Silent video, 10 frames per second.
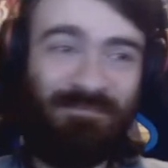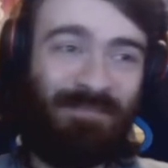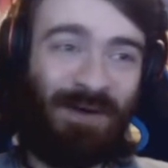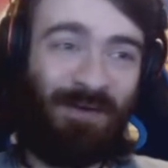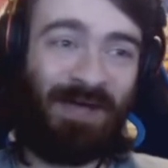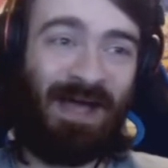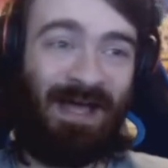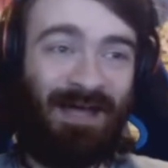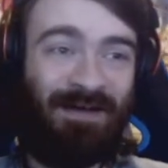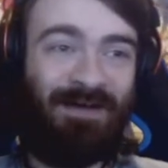But
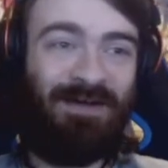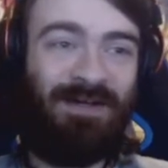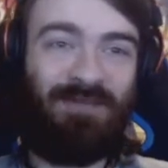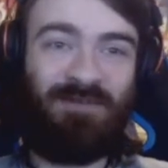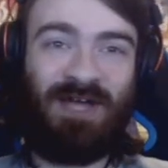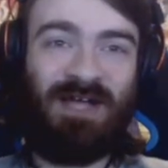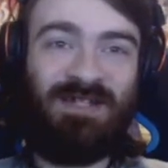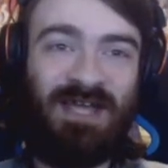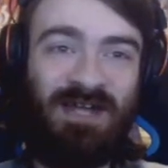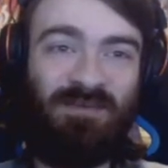okay. Level
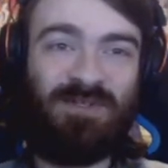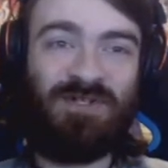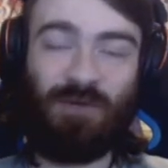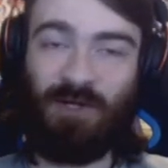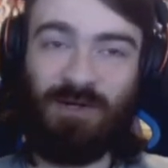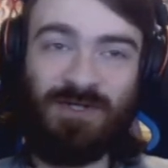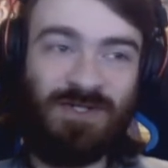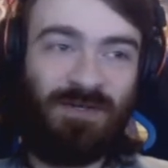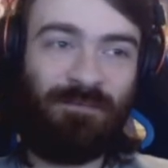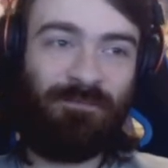19, we're so
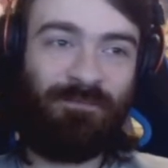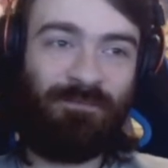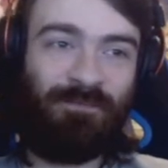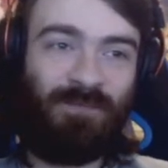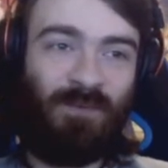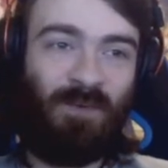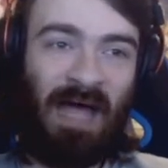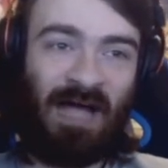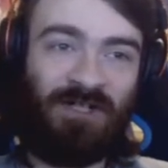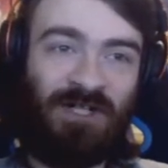close. We're
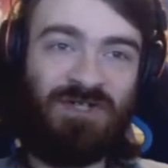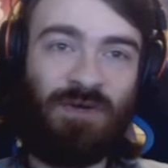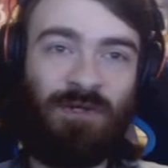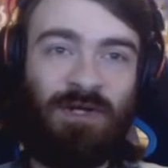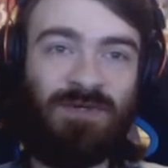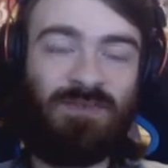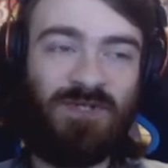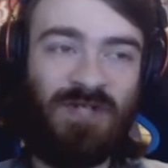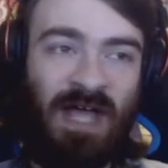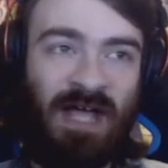actually so close. We're
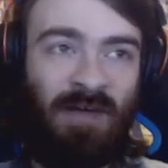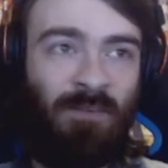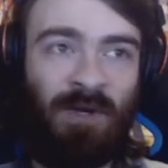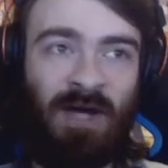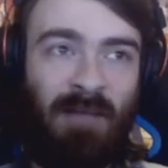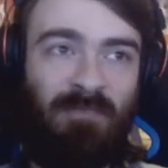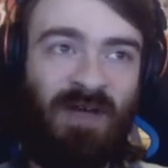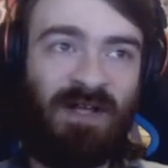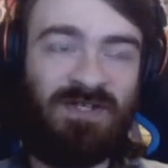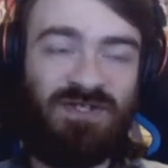staying in, we're gonna
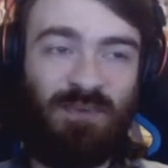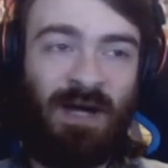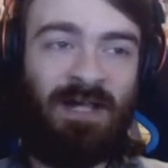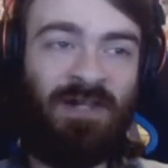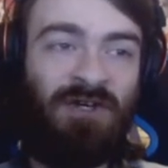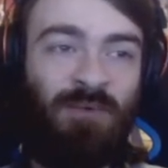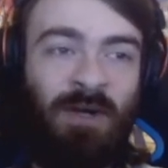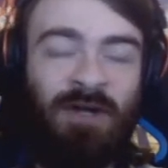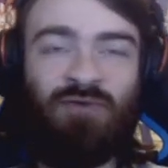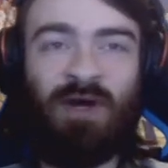Hyperfang this as well. We're
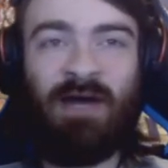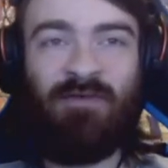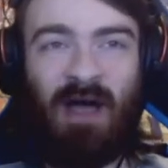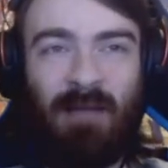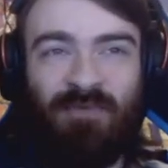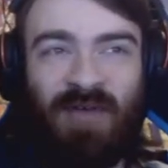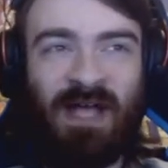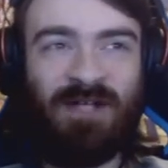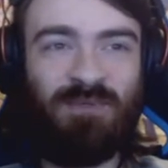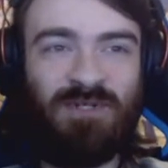gonna run out of
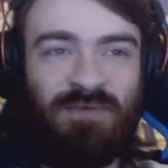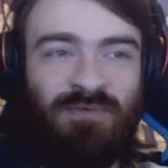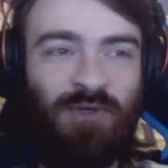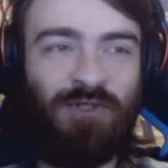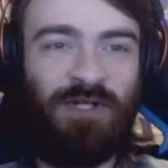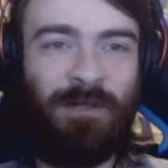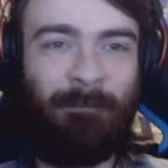Hyperfangs, which is unfortunate.